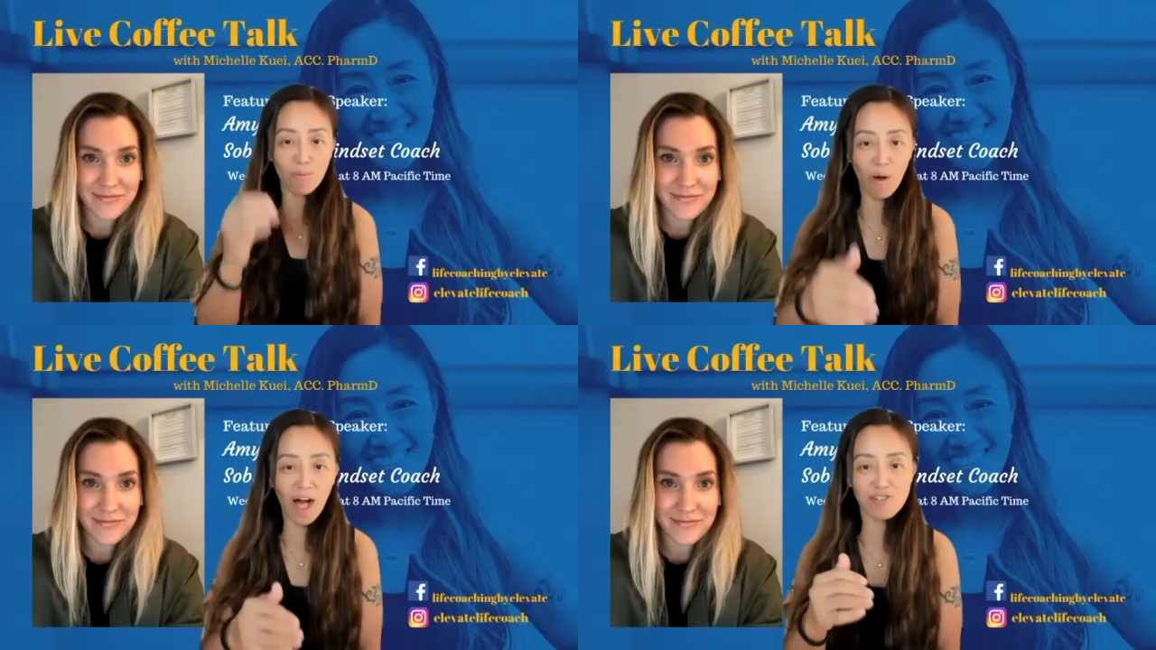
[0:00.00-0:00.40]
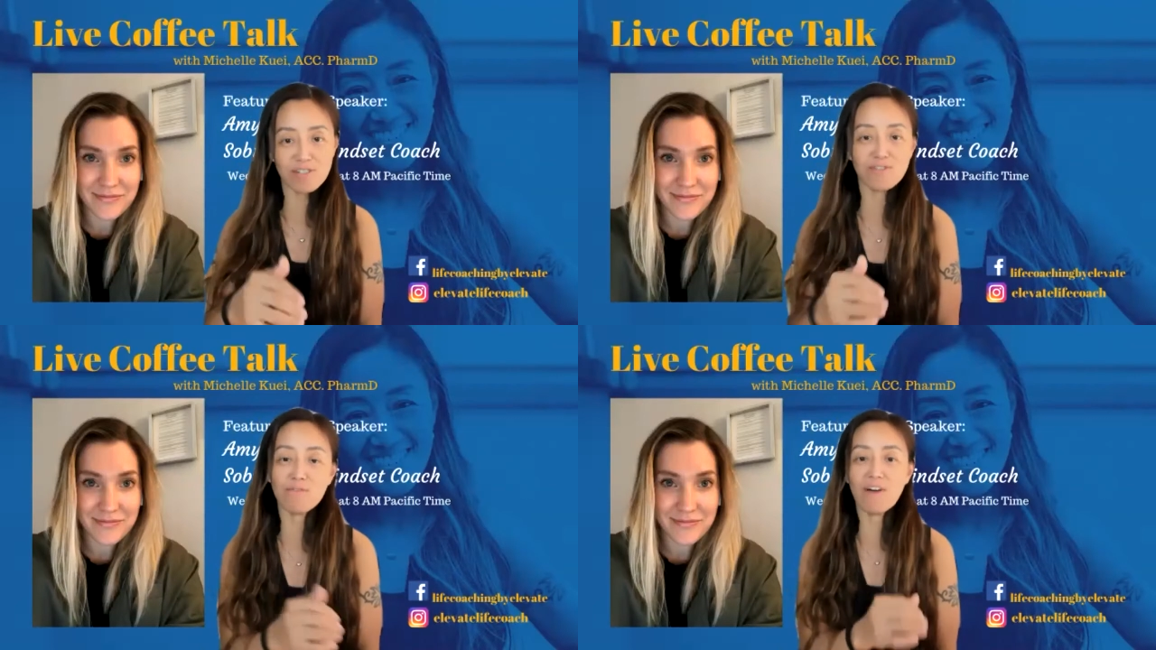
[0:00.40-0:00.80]

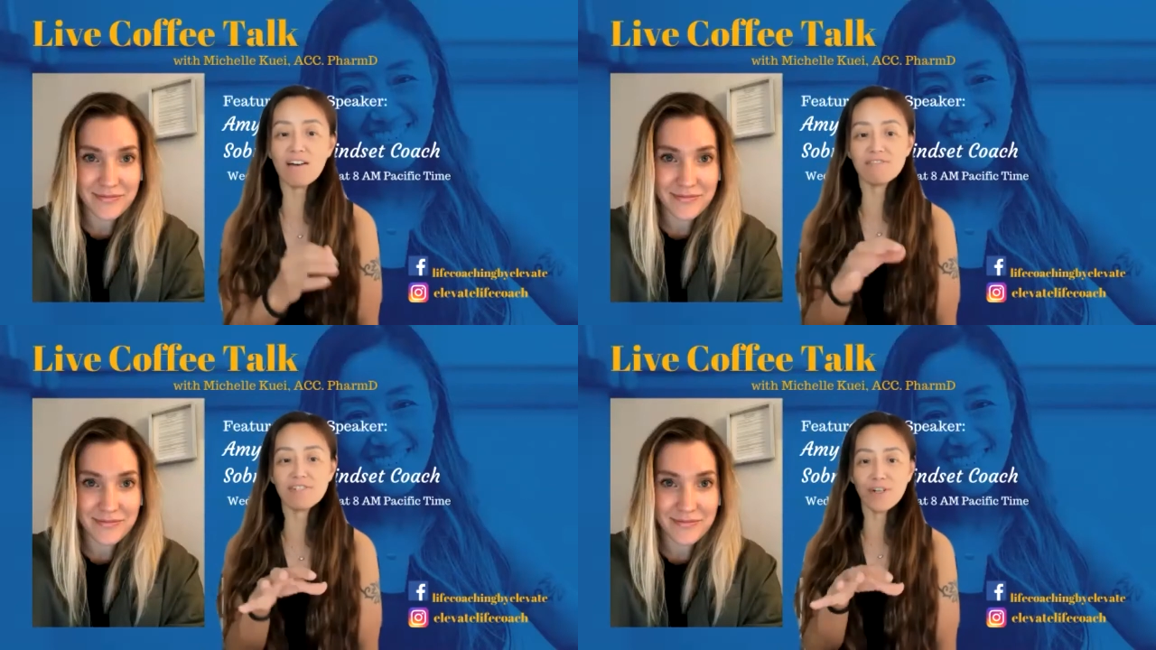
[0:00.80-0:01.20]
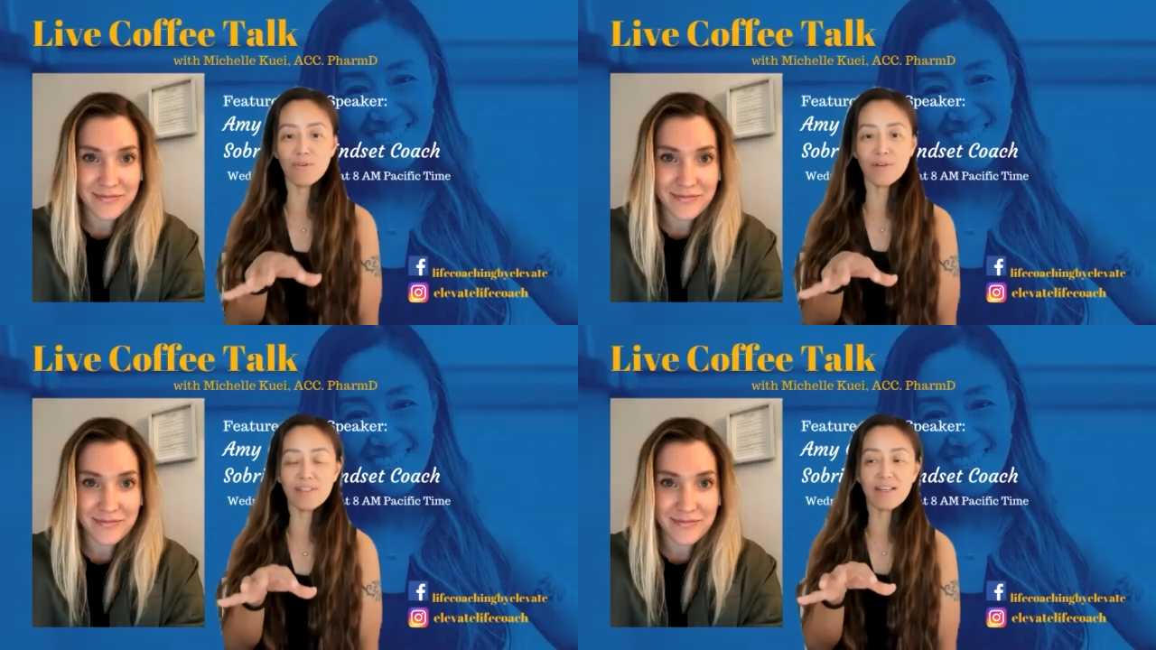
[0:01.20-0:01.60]
Speaker 1: watching your father
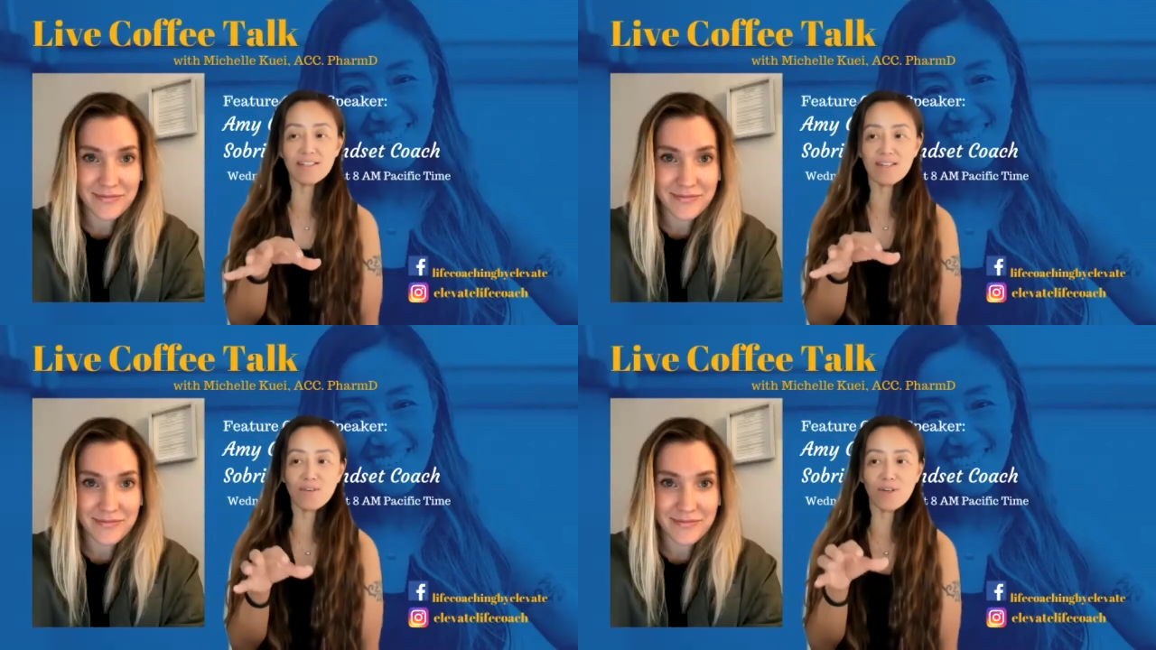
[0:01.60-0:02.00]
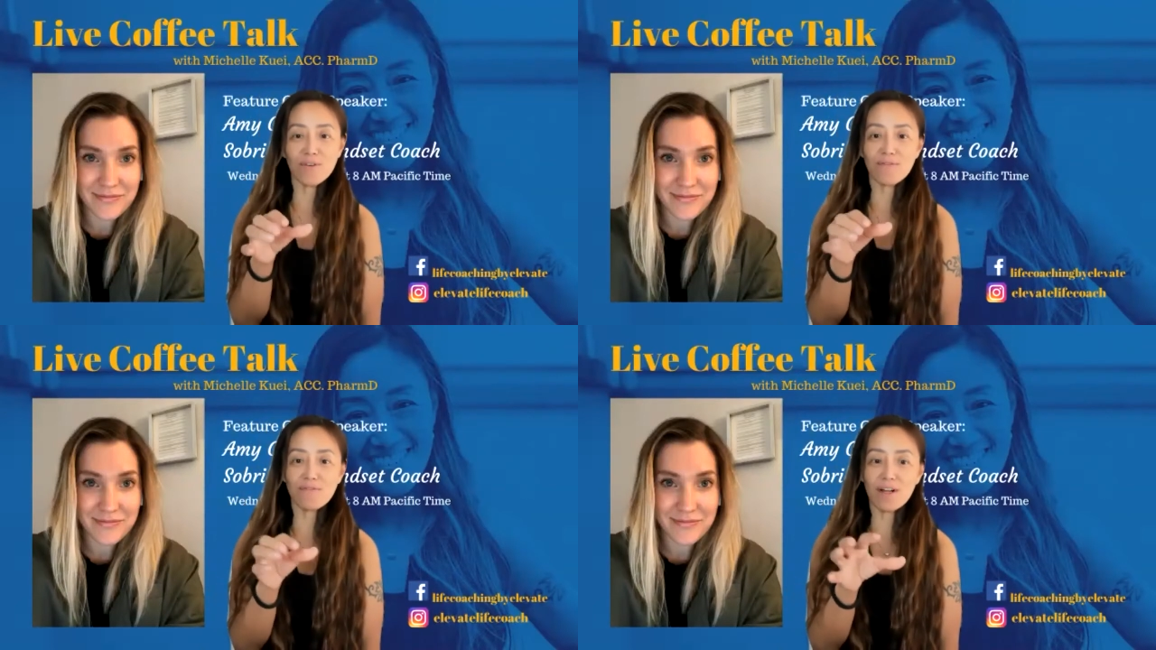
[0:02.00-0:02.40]
going, you know,
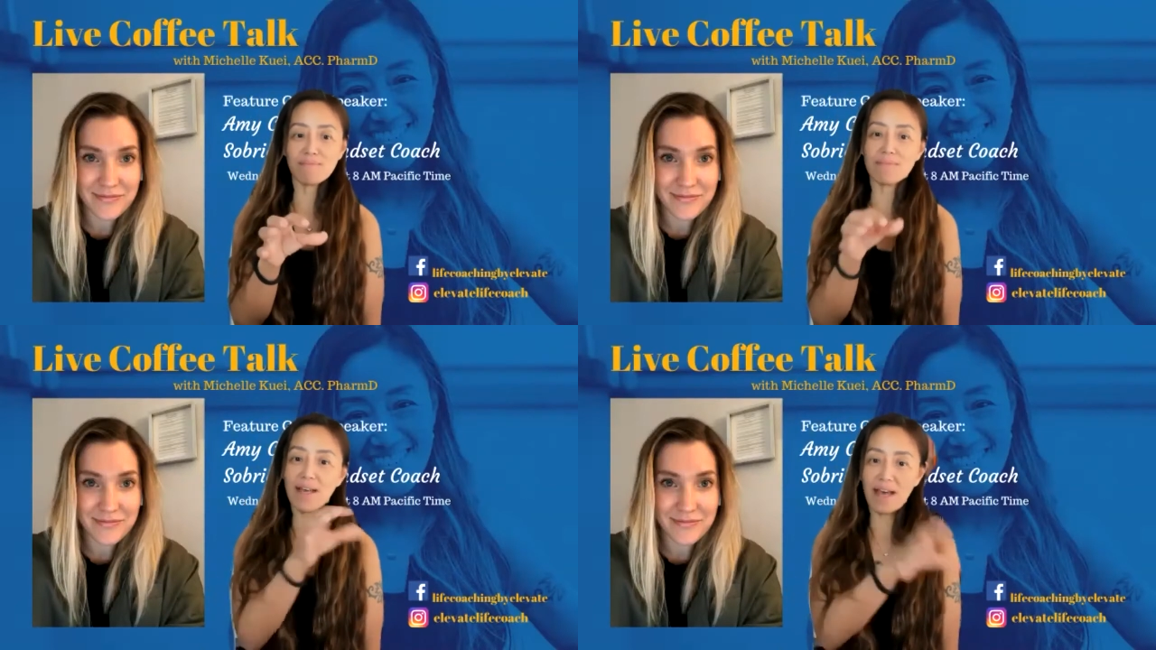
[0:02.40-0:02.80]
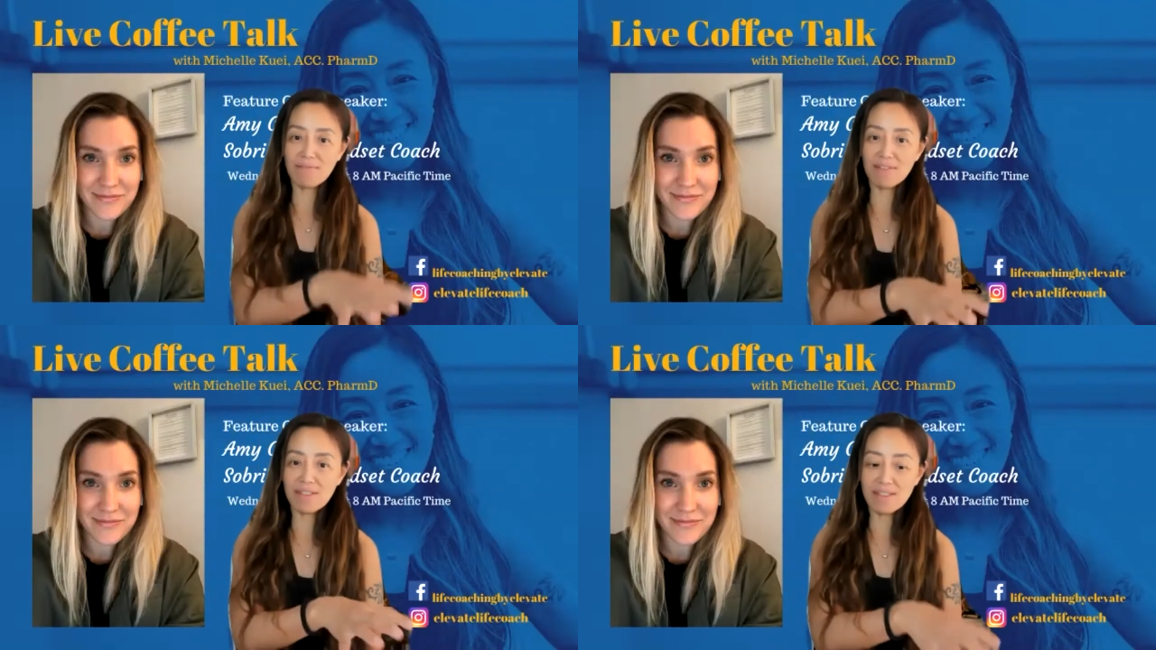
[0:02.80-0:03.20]
going from
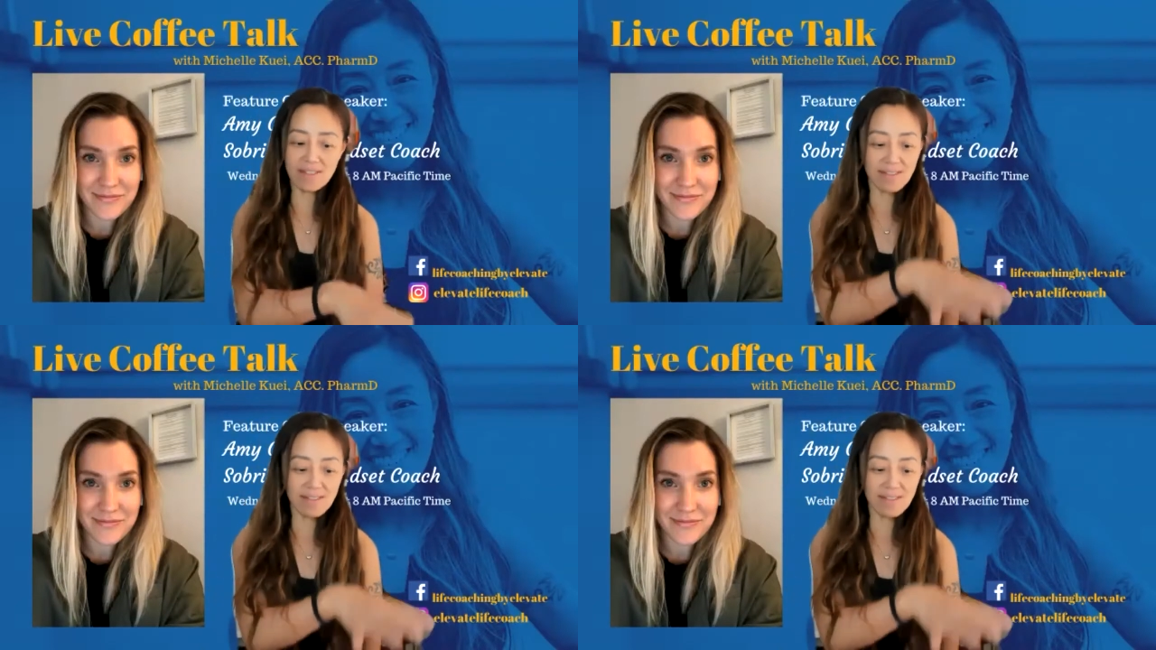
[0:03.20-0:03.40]
having,